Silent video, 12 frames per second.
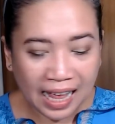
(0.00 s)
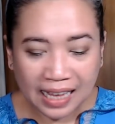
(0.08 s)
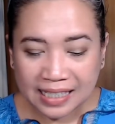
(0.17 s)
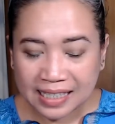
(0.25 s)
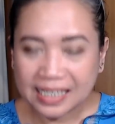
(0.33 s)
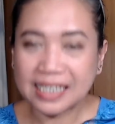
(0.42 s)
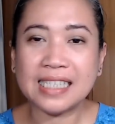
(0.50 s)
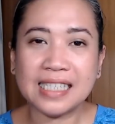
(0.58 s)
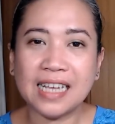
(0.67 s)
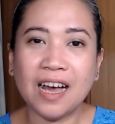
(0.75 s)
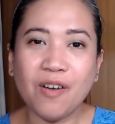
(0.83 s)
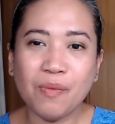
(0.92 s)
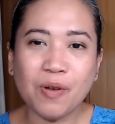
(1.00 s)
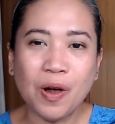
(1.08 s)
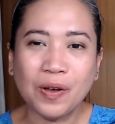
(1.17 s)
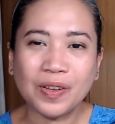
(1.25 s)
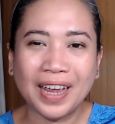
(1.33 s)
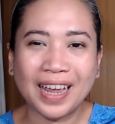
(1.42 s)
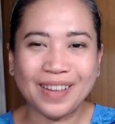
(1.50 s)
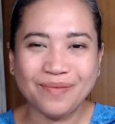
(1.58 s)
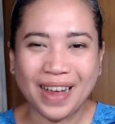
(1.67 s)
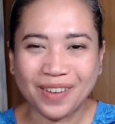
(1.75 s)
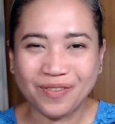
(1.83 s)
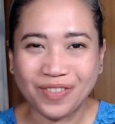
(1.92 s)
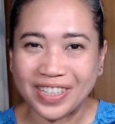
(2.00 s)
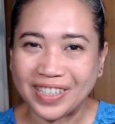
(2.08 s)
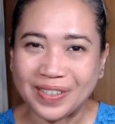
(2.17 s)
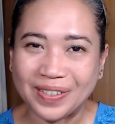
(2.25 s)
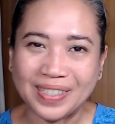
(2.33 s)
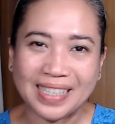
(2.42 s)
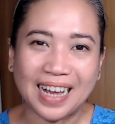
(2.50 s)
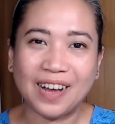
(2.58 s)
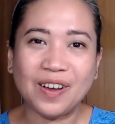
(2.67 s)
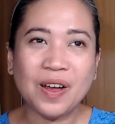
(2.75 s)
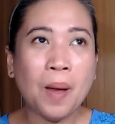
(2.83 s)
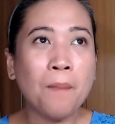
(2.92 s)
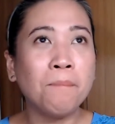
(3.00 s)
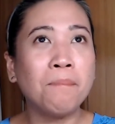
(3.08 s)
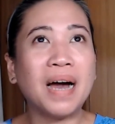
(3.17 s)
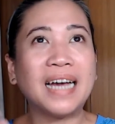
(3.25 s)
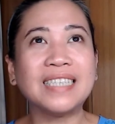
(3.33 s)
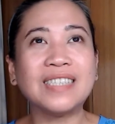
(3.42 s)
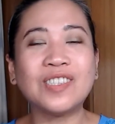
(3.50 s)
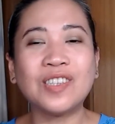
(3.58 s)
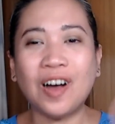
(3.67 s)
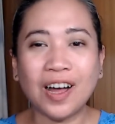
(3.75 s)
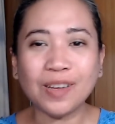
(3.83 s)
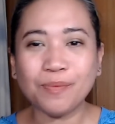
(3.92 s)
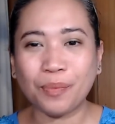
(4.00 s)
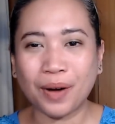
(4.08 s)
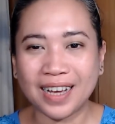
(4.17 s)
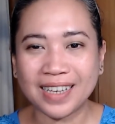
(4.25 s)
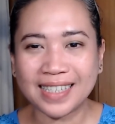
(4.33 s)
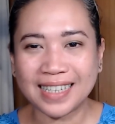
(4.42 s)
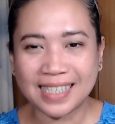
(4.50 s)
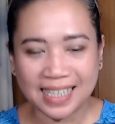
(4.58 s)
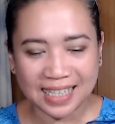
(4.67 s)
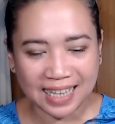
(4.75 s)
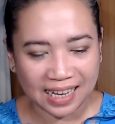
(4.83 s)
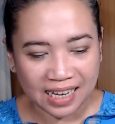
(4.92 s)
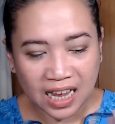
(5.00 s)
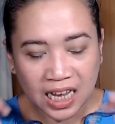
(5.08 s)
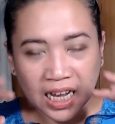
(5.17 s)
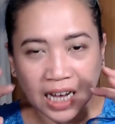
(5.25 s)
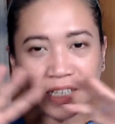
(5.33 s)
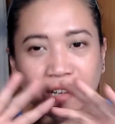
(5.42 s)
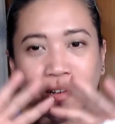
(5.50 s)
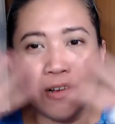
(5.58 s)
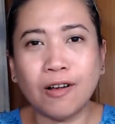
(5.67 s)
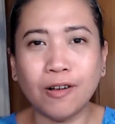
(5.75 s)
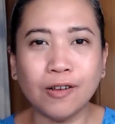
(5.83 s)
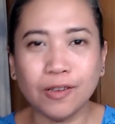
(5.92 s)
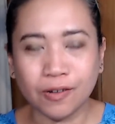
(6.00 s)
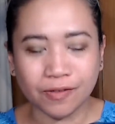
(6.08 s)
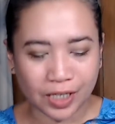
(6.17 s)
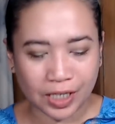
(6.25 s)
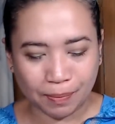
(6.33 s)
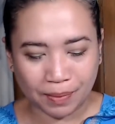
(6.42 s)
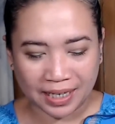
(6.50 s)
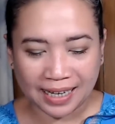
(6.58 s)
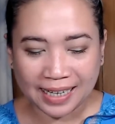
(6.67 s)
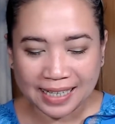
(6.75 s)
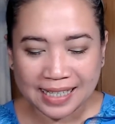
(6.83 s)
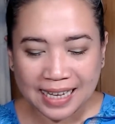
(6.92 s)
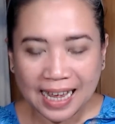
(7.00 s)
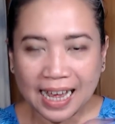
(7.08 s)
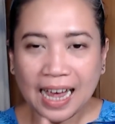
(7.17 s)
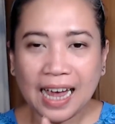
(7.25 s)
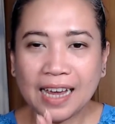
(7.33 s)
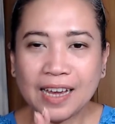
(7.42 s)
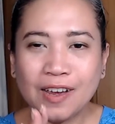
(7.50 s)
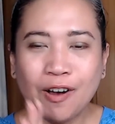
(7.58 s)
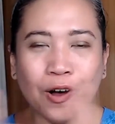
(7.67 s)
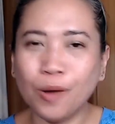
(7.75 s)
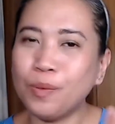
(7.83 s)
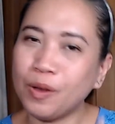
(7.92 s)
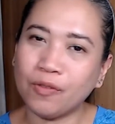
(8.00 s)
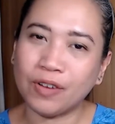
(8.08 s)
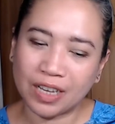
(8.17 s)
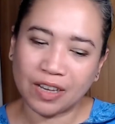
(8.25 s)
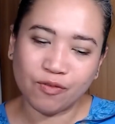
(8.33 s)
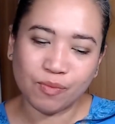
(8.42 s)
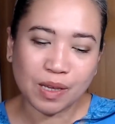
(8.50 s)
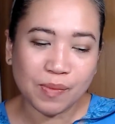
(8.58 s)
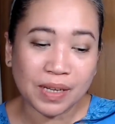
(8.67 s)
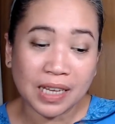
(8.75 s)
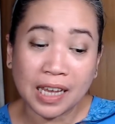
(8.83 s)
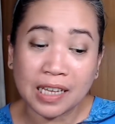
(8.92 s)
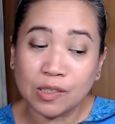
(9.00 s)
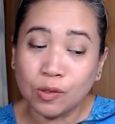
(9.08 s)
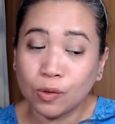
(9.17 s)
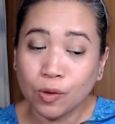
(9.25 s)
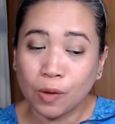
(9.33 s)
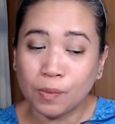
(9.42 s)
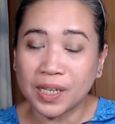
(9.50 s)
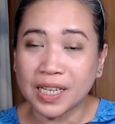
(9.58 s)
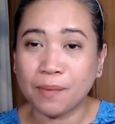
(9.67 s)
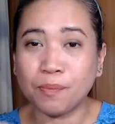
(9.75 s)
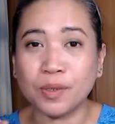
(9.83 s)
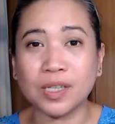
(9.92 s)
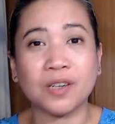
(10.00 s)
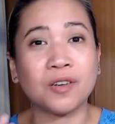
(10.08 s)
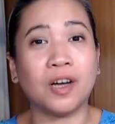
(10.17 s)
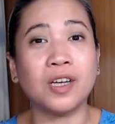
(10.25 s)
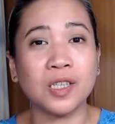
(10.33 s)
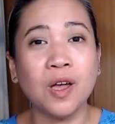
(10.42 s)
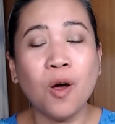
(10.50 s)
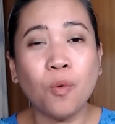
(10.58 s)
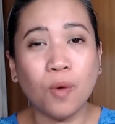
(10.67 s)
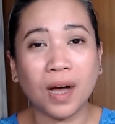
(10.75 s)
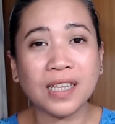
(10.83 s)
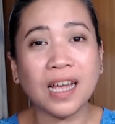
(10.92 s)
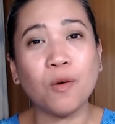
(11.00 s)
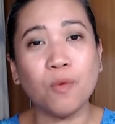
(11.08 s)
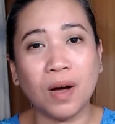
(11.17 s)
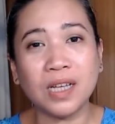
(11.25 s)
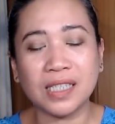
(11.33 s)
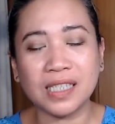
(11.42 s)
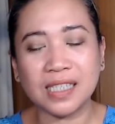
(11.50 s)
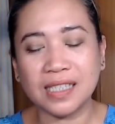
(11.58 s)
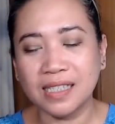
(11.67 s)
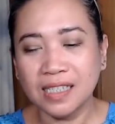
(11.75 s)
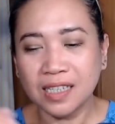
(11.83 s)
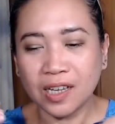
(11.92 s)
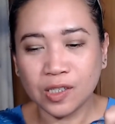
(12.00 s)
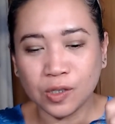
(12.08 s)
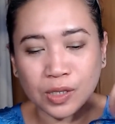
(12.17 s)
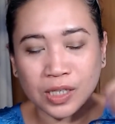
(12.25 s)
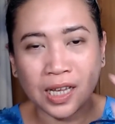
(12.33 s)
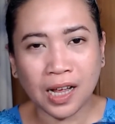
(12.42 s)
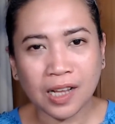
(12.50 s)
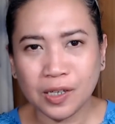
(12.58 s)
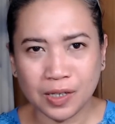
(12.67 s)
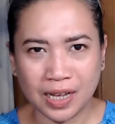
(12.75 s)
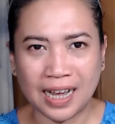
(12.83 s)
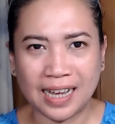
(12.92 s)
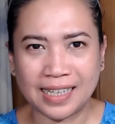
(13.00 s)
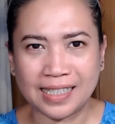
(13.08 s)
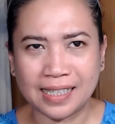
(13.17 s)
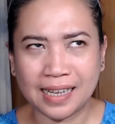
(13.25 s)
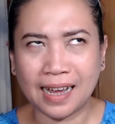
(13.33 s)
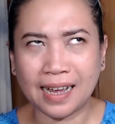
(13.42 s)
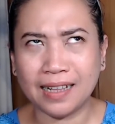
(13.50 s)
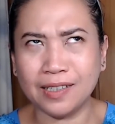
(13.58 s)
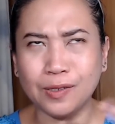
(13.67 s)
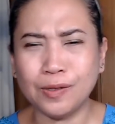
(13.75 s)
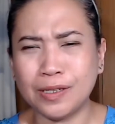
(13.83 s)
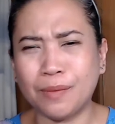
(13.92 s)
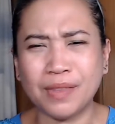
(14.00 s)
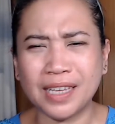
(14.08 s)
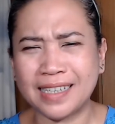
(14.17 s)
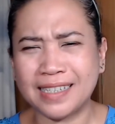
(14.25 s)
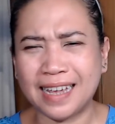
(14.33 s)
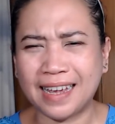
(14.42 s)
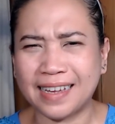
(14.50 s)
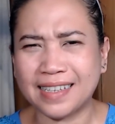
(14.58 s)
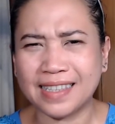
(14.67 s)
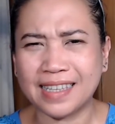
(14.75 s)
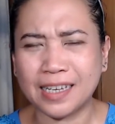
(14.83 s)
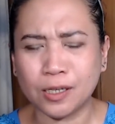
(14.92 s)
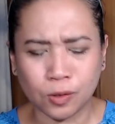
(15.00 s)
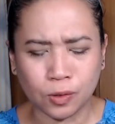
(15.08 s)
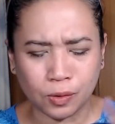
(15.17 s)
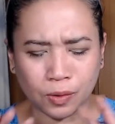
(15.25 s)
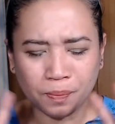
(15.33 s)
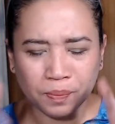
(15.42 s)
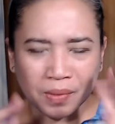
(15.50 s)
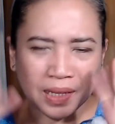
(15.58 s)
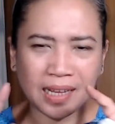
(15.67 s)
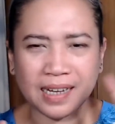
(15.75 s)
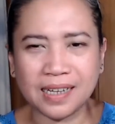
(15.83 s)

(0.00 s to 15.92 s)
This is how I'm going to end my video now. My thought process is like kind of all over the place. I hope you forgive me, but I do hope that I put across what I wanted to tell you guys. I'll do something in the editing to like